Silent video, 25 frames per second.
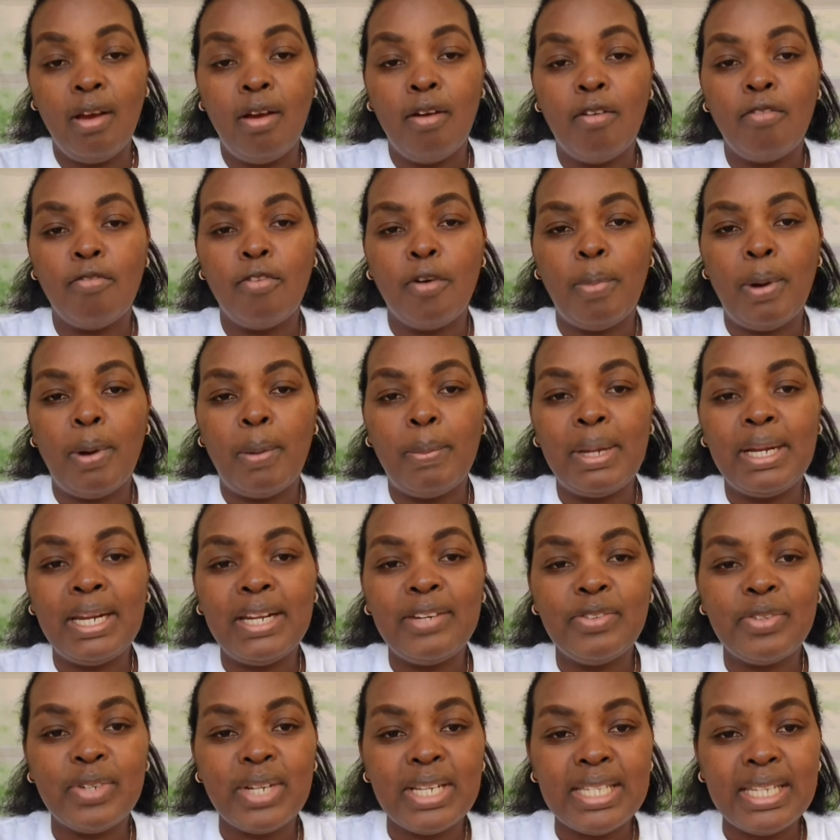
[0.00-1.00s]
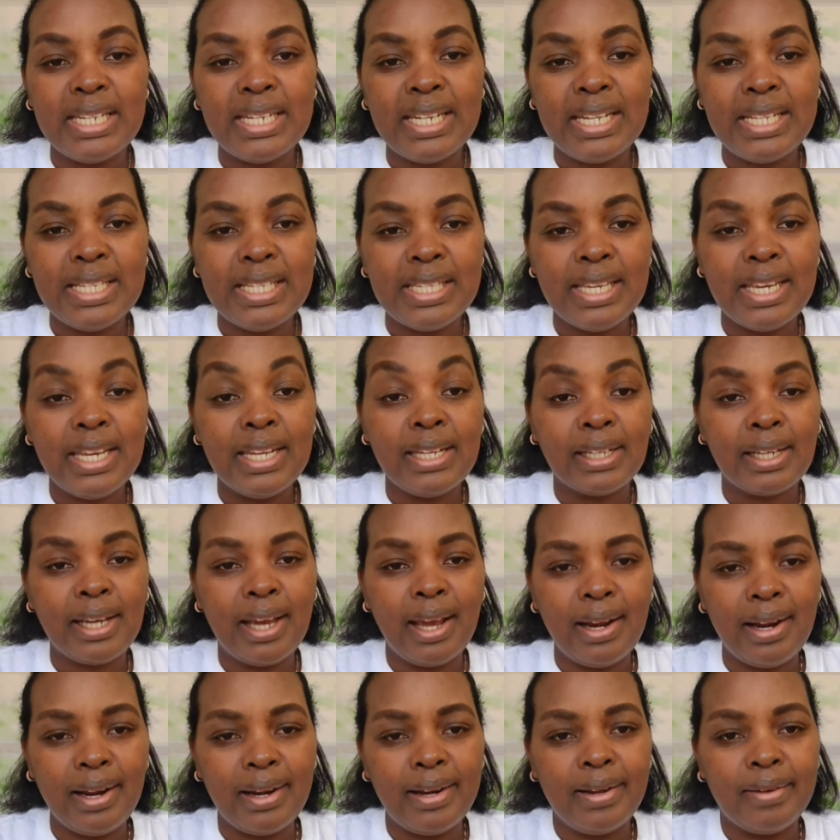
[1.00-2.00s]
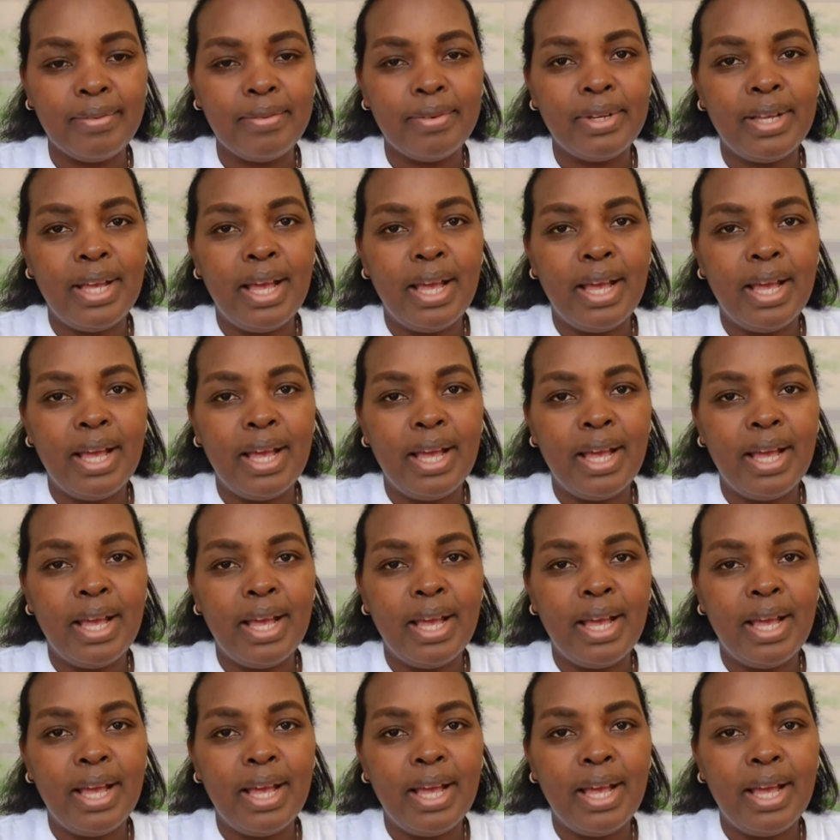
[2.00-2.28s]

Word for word: for permanent residency in Canada.